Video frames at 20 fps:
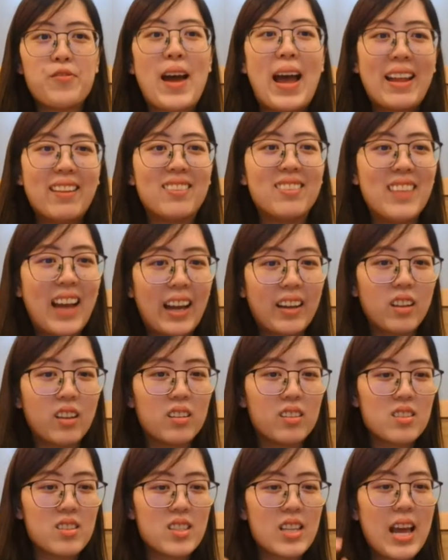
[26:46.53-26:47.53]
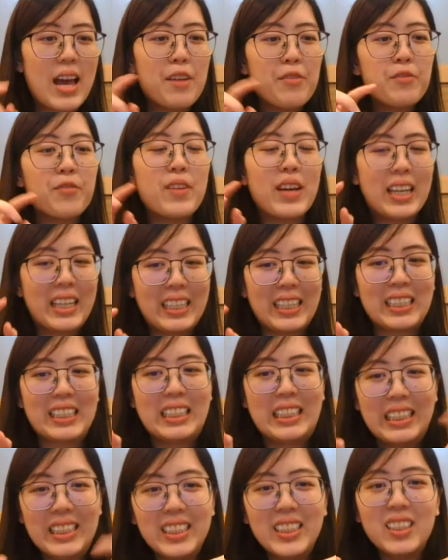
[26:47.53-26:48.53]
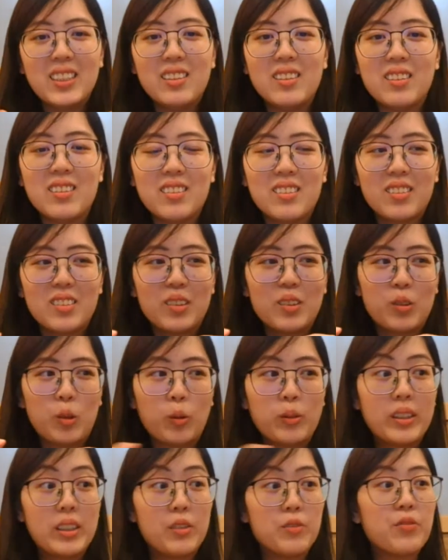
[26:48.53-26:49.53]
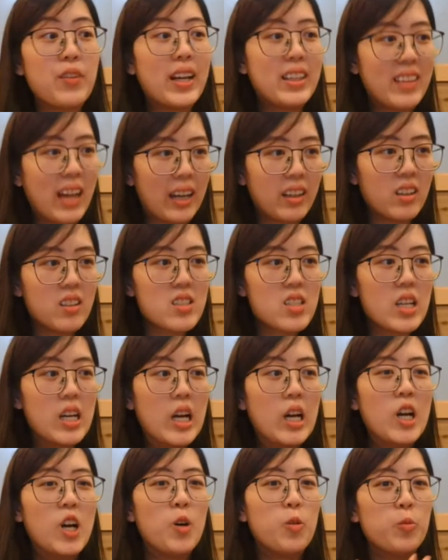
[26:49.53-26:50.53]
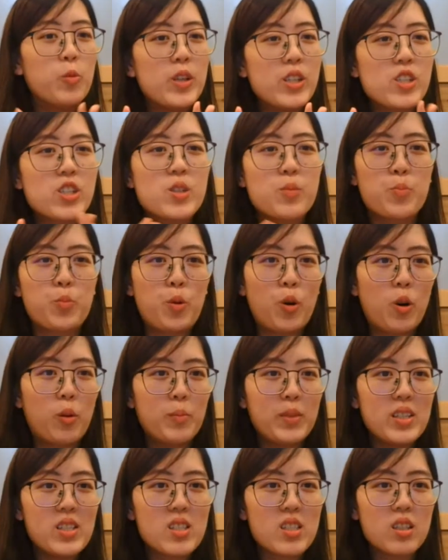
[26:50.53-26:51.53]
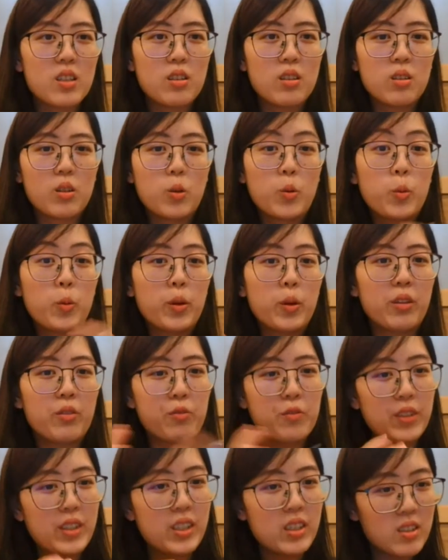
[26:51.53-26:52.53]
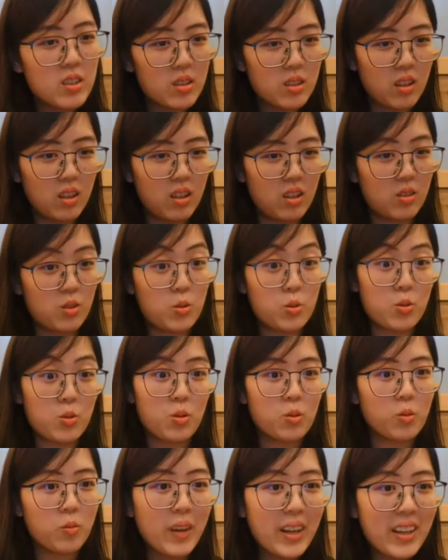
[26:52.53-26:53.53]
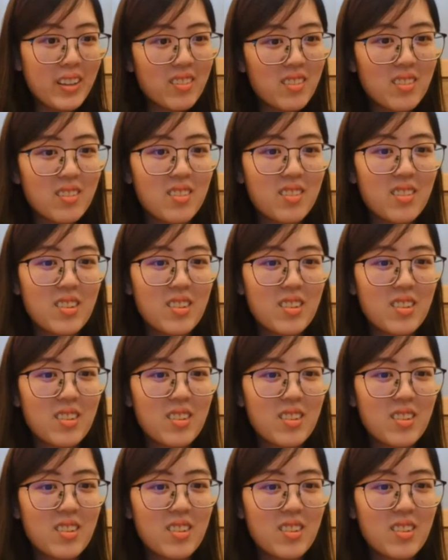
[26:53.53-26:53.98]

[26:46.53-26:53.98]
fad diets, F A D, donkey fad diets, which promise quick fix uh, to your weight.